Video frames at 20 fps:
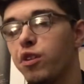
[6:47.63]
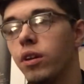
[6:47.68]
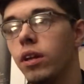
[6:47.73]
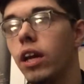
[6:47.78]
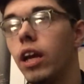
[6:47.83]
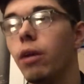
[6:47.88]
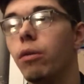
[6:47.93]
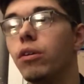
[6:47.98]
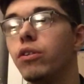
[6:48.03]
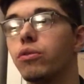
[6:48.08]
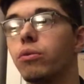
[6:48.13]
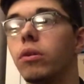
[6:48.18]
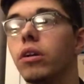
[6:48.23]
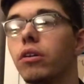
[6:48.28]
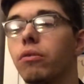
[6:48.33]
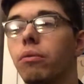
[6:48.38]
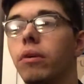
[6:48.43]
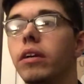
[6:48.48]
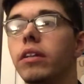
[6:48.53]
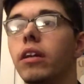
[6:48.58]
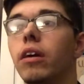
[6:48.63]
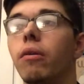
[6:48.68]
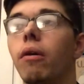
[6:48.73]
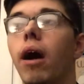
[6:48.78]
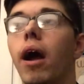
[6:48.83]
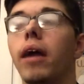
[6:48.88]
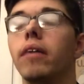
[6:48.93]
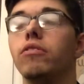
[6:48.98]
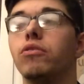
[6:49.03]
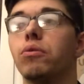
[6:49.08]
It was really great, though.
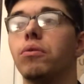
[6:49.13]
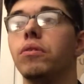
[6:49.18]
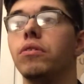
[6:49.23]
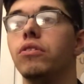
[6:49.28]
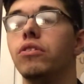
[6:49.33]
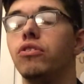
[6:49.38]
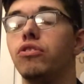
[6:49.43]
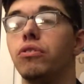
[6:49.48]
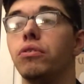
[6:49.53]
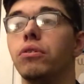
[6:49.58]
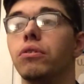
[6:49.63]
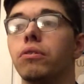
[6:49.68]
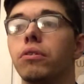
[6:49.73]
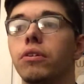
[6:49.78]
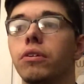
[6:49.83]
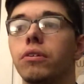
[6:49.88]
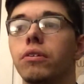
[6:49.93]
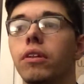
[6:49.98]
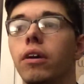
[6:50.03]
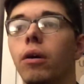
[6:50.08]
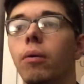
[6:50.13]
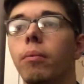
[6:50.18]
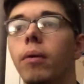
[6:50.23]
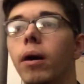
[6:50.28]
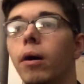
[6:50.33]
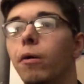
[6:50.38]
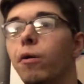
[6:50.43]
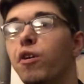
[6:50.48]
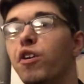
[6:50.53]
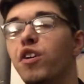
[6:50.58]
I enjoyed junior year, though,
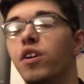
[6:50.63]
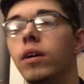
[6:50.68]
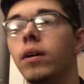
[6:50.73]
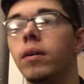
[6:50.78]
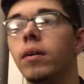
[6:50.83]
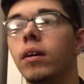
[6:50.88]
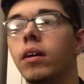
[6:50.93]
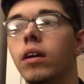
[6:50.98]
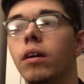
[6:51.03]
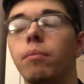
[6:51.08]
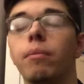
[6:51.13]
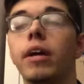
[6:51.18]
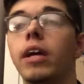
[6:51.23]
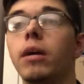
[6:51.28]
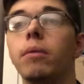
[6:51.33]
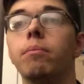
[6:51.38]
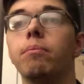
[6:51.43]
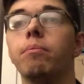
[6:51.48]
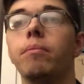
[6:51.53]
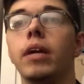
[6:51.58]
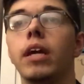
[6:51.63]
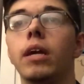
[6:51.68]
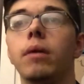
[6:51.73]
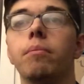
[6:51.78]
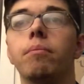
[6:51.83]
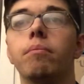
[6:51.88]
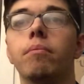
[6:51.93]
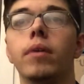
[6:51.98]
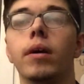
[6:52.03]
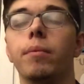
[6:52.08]
but him
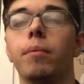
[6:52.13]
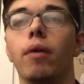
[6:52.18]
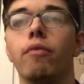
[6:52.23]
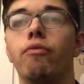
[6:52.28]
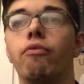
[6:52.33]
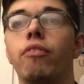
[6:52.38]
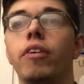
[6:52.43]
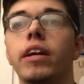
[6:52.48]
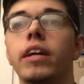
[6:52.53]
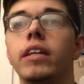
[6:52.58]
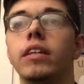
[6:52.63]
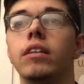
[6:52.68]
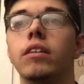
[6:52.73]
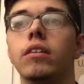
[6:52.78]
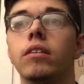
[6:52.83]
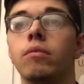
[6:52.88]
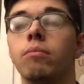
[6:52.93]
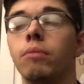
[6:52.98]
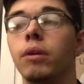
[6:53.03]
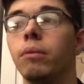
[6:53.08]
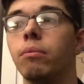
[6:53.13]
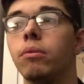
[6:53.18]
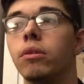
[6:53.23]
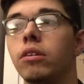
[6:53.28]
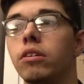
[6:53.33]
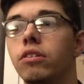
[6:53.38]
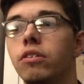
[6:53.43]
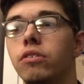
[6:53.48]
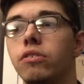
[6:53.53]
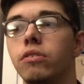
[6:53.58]
and my friend, we were
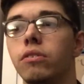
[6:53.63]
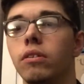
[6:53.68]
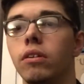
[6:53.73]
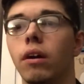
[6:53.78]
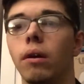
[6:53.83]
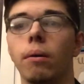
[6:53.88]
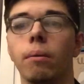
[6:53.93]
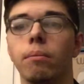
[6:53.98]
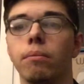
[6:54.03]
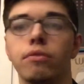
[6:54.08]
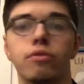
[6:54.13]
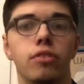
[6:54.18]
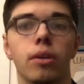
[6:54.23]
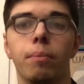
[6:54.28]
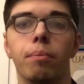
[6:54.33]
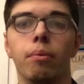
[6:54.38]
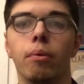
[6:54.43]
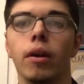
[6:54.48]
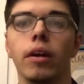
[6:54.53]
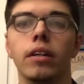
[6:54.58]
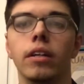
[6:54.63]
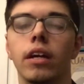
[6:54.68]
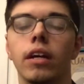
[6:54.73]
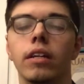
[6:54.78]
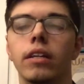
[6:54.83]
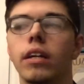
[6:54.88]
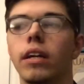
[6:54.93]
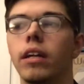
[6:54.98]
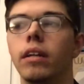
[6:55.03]
just, you know, separated,